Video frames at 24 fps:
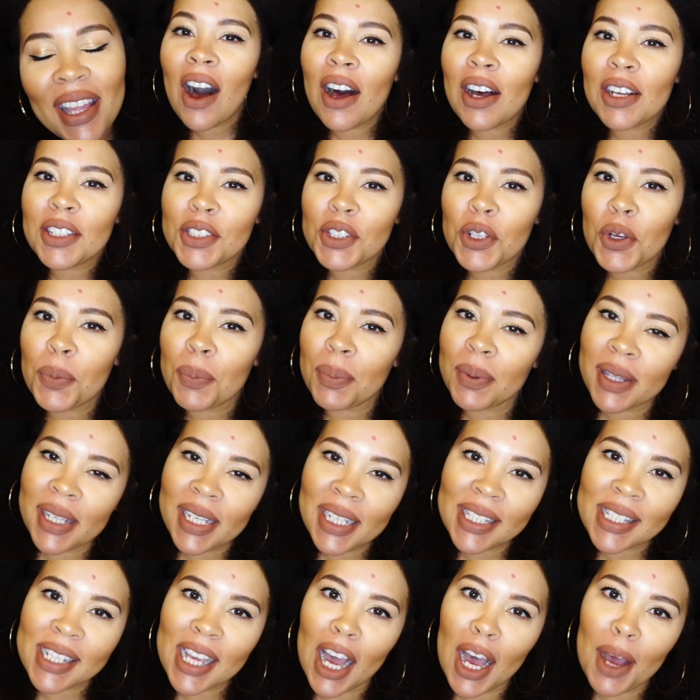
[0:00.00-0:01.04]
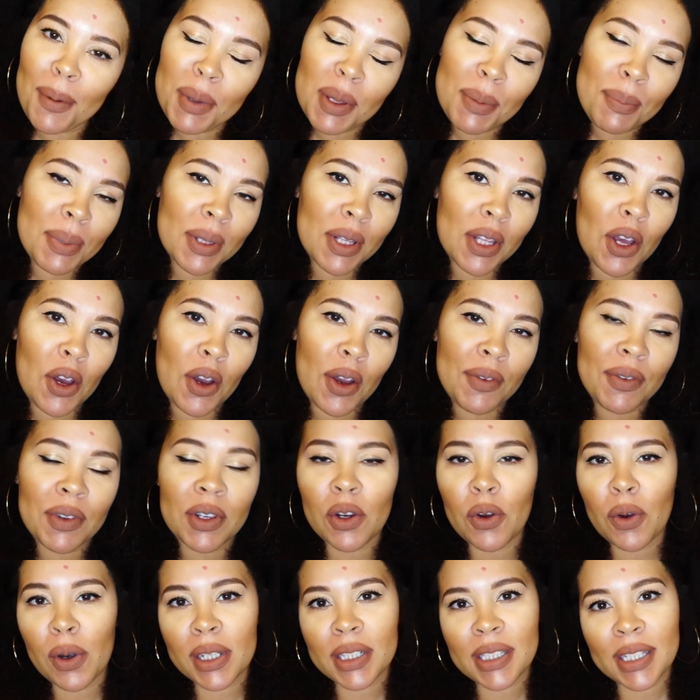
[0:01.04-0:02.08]
Also, please comment below if
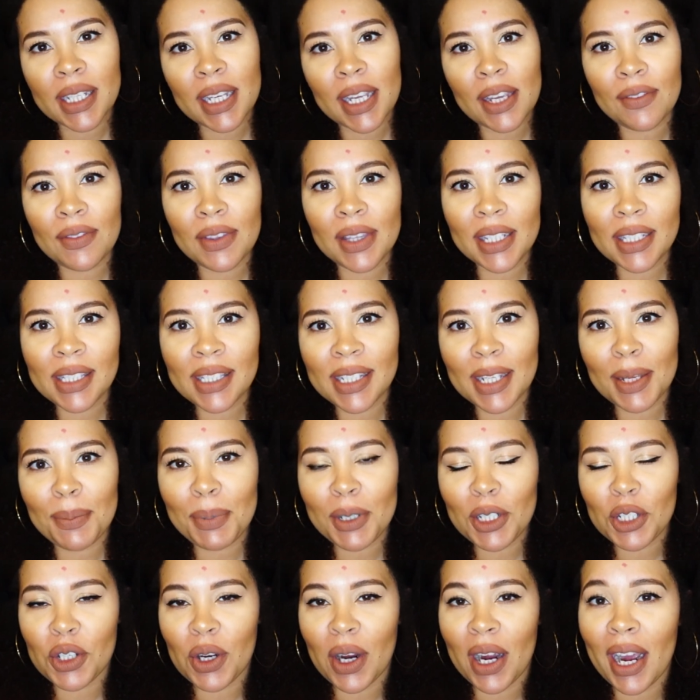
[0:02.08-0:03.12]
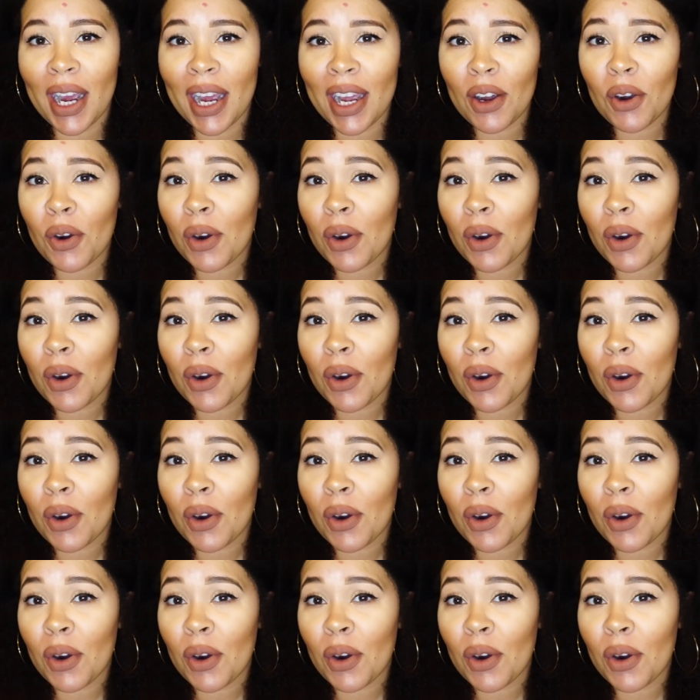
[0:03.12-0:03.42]
you're going to give this tip a try,